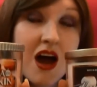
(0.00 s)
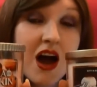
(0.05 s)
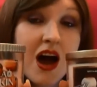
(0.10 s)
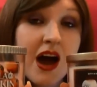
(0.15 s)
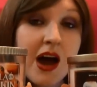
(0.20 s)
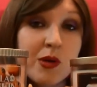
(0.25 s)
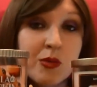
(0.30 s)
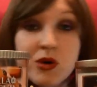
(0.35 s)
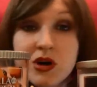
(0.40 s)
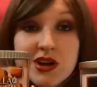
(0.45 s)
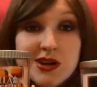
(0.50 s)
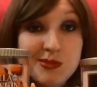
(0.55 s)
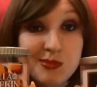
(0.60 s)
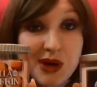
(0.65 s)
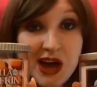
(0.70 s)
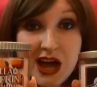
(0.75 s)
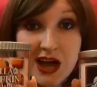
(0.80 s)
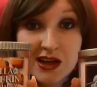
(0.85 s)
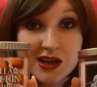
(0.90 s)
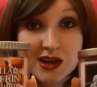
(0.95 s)
I wanted
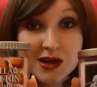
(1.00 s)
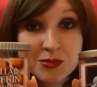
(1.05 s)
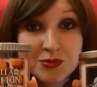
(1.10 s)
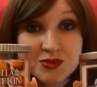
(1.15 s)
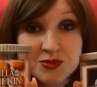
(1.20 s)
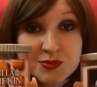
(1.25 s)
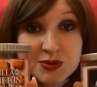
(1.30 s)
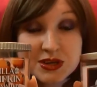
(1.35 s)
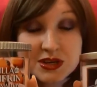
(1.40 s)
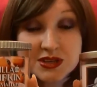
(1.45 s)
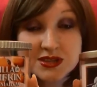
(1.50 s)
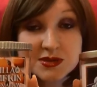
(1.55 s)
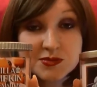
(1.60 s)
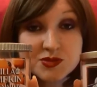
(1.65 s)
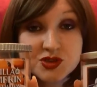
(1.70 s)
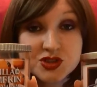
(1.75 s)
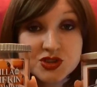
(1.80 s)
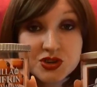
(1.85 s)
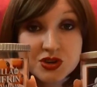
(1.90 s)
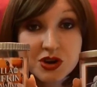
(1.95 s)
backups because
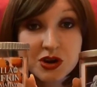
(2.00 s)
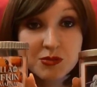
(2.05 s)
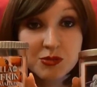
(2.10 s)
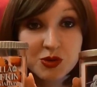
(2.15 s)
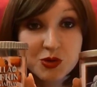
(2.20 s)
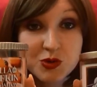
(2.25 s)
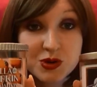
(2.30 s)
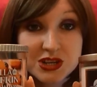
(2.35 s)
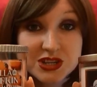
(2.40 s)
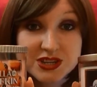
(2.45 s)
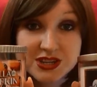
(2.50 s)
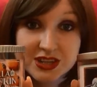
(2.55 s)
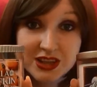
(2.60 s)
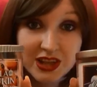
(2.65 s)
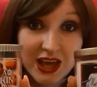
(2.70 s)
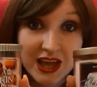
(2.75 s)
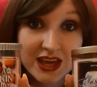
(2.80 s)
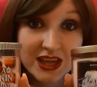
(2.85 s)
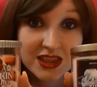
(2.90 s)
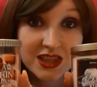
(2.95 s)
I'm sure I'm going to
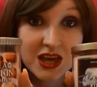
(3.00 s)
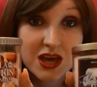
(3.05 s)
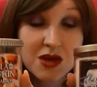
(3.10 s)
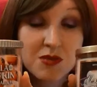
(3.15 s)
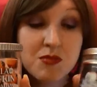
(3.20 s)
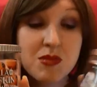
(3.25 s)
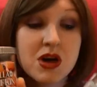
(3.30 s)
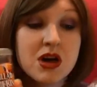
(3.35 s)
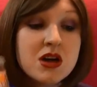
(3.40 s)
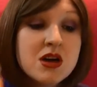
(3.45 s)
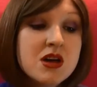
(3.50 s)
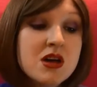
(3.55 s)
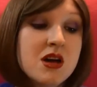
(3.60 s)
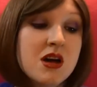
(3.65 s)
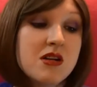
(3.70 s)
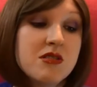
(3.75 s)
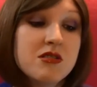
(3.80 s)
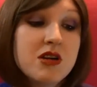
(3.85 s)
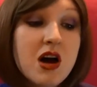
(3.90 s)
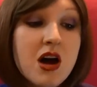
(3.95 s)
like them.
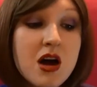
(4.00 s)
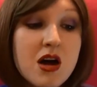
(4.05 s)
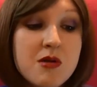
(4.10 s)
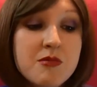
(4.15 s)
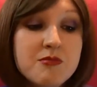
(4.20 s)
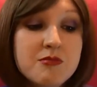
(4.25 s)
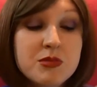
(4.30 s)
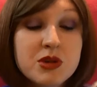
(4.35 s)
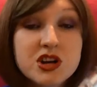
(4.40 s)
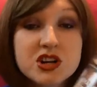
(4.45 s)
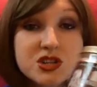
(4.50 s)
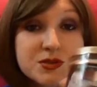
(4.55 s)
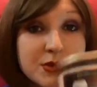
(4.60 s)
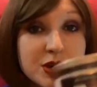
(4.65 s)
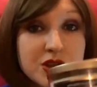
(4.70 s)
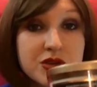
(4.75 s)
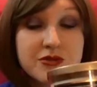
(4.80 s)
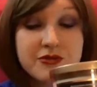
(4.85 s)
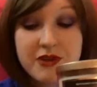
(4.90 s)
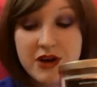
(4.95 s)
Uh,
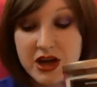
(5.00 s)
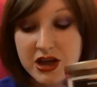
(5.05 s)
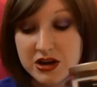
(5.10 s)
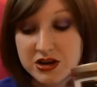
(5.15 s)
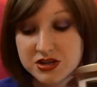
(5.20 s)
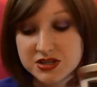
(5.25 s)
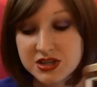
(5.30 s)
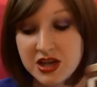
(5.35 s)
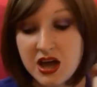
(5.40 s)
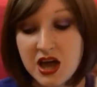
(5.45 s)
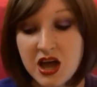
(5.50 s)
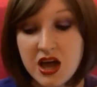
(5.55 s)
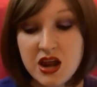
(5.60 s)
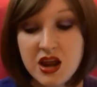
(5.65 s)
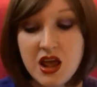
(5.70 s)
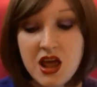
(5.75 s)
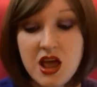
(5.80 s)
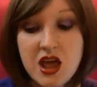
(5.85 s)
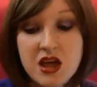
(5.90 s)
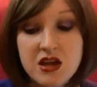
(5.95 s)
marshmallow
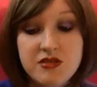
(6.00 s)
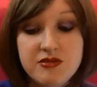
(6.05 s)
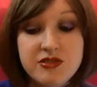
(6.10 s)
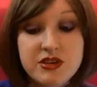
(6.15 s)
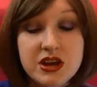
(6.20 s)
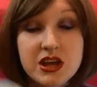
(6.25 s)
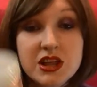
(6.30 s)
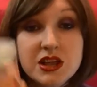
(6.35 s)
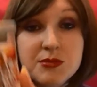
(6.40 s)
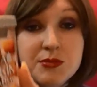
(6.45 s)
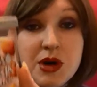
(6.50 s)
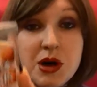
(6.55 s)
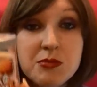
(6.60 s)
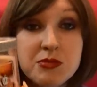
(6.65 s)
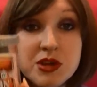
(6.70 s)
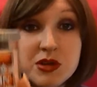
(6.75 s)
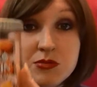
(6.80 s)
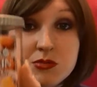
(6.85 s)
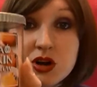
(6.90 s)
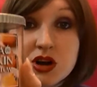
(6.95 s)
Fireside and Vanilla
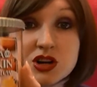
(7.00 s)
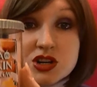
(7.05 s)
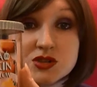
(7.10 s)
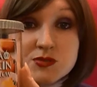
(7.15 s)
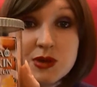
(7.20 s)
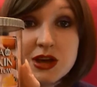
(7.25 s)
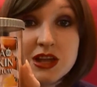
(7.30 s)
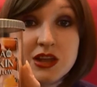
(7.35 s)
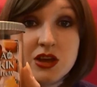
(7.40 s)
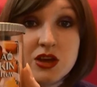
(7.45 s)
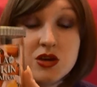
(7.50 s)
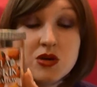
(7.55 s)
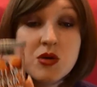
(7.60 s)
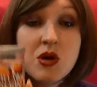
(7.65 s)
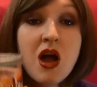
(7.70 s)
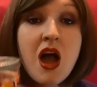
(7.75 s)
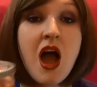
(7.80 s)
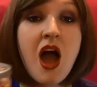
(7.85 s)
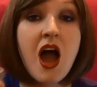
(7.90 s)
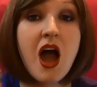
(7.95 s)
Pumpkin
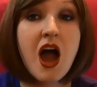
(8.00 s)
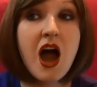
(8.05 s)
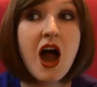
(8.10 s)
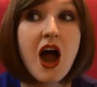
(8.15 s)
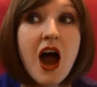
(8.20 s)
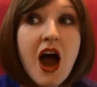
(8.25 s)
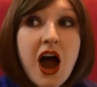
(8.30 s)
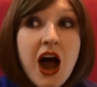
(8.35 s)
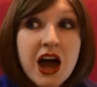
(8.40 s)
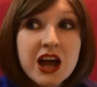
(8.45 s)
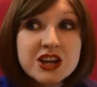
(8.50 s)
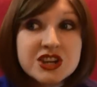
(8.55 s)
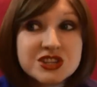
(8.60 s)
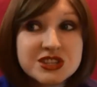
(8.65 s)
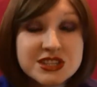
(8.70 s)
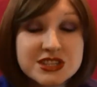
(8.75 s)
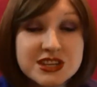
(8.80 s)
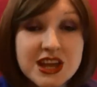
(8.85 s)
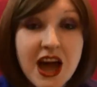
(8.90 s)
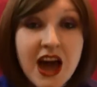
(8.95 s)
Marshmallow. I
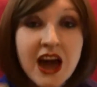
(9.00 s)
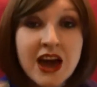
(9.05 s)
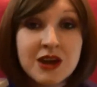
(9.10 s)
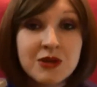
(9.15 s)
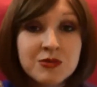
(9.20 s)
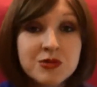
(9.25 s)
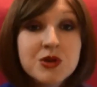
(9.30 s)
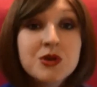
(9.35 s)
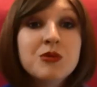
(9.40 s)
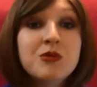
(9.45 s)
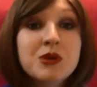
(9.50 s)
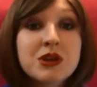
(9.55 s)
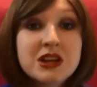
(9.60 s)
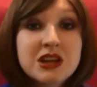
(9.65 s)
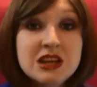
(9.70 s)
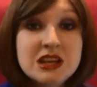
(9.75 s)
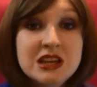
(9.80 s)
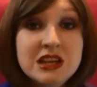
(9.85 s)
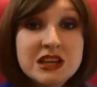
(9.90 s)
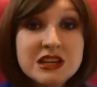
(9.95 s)
just, I don't know
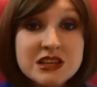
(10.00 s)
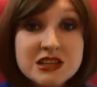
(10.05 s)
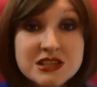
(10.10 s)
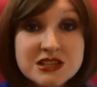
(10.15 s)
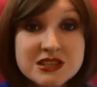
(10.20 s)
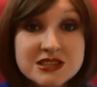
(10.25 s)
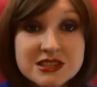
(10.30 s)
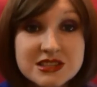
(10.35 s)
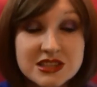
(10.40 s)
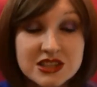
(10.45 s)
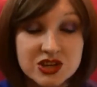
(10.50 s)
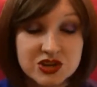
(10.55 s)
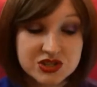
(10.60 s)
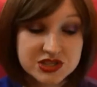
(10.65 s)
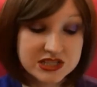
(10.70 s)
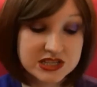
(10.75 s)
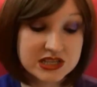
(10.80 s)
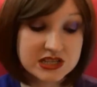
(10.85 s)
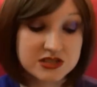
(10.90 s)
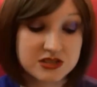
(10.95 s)
what it is. They're
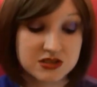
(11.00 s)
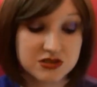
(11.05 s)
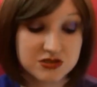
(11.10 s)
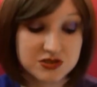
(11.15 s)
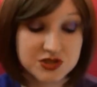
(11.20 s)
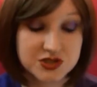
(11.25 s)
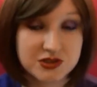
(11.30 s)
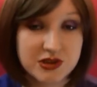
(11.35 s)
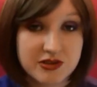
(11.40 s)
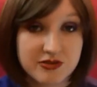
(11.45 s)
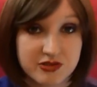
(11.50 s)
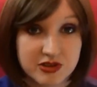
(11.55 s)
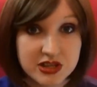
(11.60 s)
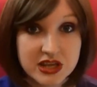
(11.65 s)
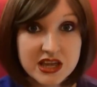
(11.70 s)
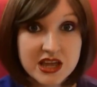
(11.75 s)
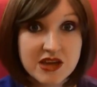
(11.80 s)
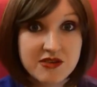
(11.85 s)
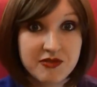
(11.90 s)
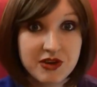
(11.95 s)
seasonal, so I feel
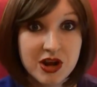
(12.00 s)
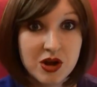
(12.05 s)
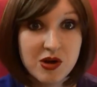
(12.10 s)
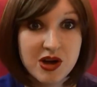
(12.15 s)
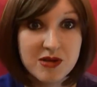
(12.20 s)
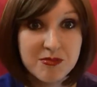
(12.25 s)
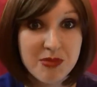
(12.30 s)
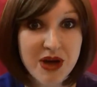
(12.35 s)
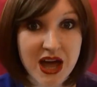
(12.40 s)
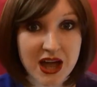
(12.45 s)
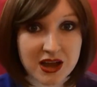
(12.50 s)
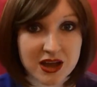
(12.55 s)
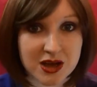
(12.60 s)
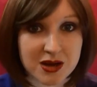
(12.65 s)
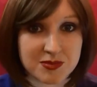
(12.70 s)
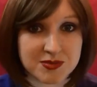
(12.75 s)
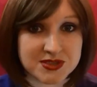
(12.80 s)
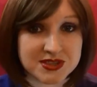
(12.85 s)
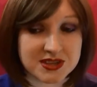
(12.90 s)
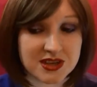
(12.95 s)
like if I don't have
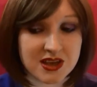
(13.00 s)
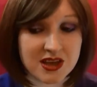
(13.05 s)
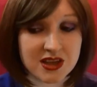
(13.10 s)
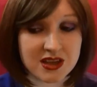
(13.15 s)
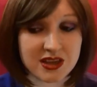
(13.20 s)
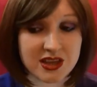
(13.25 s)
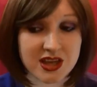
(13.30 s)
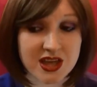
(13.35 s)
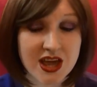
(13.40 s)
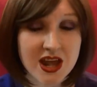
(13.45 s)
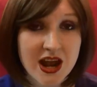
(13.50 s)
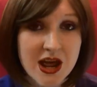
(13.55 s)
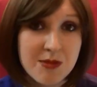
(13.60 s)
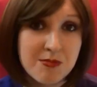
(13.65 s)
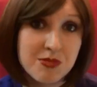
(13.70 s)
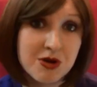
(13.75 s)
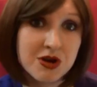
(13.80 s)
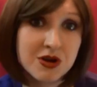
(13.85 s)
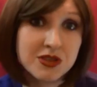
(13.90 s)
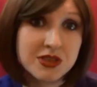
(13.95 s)
backups, like, and I
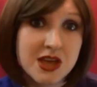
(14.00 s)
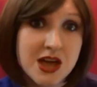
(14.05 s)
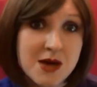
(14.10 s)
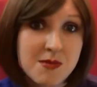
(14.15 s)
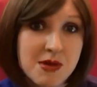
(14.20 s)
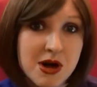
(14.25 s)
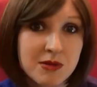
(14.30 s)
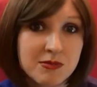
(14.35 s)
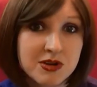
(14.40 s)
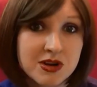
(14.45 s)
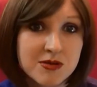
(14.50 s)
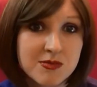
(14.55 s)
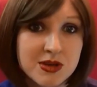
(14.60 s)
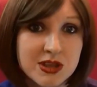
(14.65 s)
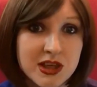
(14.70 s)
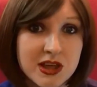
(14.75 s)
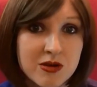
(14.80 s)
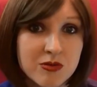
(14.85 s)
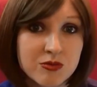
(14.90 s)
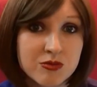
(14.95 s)
burn them, I'm going to be,
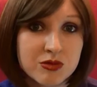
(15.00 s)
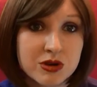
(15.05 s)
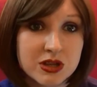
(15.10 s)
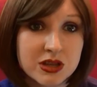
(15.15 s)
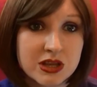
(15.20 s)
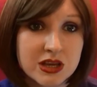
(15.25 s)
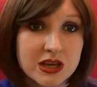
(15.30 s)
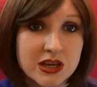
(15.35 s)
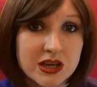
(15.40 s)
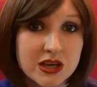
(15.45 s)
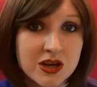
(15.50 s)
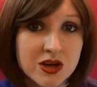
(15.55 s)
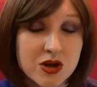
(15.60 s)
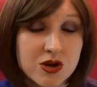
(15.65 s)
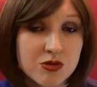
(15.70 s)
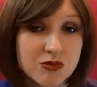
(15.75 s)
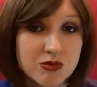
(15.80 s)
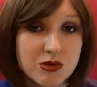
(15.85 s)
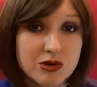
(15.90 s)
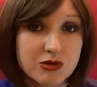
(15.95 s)
like, really
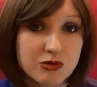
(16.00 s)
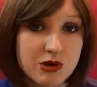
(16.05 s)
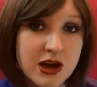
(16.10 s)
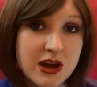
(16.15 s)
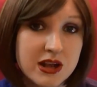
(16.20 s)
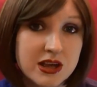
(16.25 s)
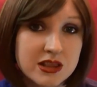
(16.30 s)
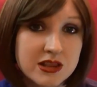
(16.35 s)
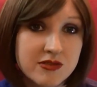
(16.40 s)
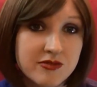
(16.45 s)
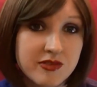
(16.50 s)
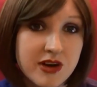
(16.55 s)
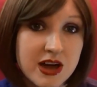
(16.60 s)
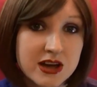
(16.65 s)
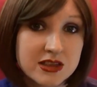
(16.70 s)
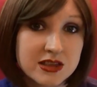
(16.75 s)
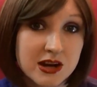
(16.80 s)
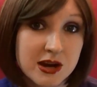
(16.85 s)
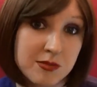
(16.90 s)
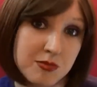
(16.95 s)
regretting the
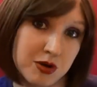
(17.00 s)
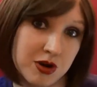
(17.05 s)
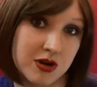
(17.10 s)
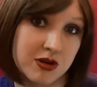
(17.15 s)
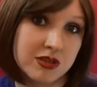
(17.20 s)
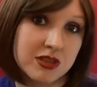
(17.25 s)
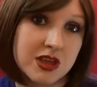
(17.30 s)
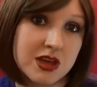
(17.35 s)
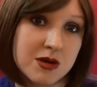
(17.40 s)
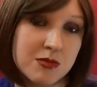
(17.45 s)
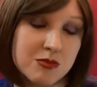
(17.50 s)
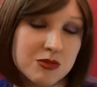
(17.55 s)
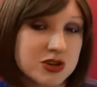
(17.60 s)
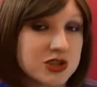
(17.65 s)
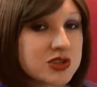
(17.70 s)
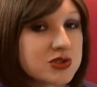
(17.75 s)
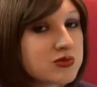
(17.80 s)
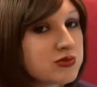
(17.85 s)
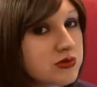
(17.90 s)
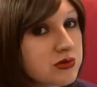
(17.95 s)
fact that I burned them,
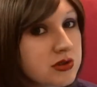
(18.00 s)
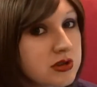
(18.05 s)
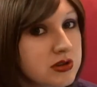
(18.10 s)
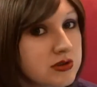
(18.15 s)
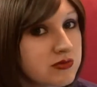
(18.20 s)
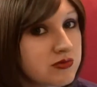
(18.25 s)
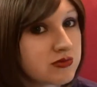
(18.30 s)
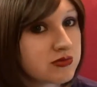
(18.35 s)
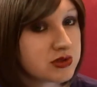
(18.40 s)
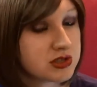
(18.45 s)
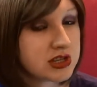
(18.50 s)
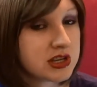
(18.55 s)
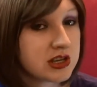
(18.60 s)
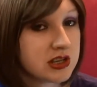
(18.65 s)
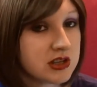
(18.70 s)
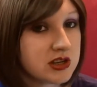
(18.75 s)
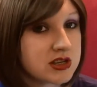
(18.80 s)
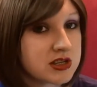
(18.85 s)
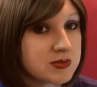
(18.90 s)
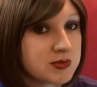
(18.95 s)
which is really
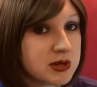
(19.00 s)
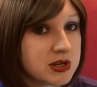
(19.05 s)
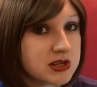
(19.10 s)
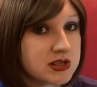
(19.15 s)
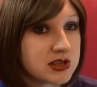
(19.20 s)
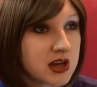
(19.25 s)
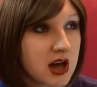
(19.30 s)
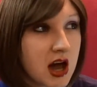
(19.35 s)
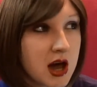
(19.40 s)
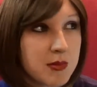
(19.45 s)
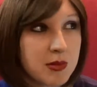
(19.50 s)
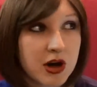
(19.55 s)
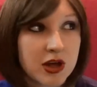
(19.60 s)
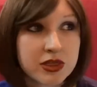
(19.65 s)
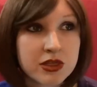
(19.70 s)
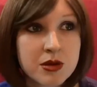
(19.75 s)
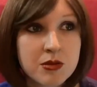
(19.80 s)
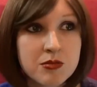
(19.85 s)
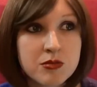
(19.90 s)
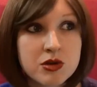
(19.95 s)
ridiculous because I
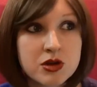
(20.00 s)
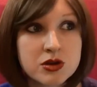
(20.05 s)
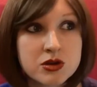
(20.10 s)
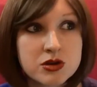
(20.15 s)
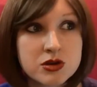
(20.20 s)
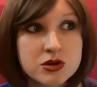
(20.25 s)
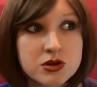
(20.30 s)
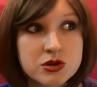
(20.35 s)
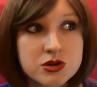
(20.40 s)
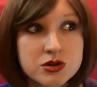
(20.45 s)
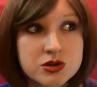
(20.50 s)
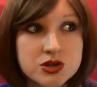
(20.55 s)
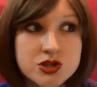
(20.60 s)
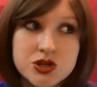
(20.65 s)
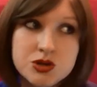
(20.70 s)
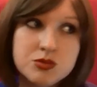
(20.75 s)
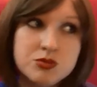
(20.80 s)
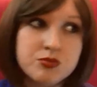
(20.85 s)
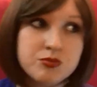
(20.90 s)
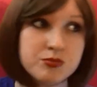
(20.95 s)
bought them
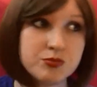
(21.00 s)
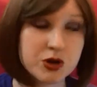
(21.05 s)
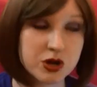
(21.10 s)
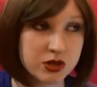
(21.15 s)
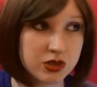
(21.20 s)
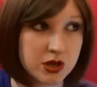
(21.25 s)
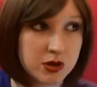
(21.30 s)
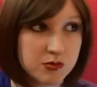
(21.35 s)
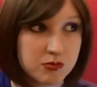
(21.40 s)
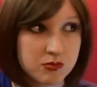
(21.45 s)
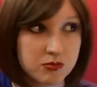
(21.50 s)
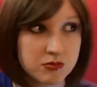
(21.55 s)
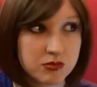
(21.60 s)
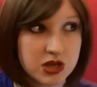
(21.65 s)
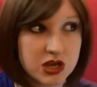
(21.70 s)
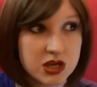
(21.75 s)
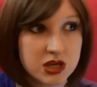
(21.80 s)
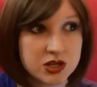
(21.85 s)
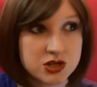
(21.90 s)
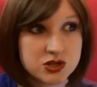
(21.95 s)
to burn them
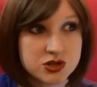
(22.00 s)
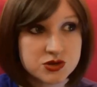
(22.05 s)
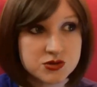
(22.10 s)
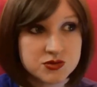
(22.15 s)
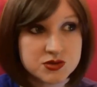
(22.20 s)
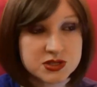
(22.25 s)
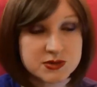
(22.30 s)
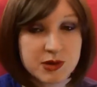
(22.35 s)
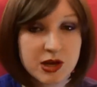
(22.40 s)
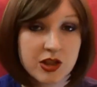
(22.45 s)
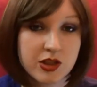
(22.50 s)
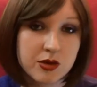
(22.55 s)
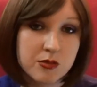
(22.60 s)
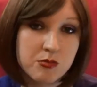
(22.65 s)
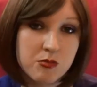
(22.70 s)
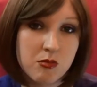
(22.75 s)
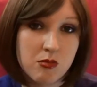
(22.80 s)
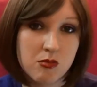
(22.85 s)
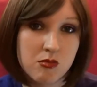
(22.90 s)
and to smell them.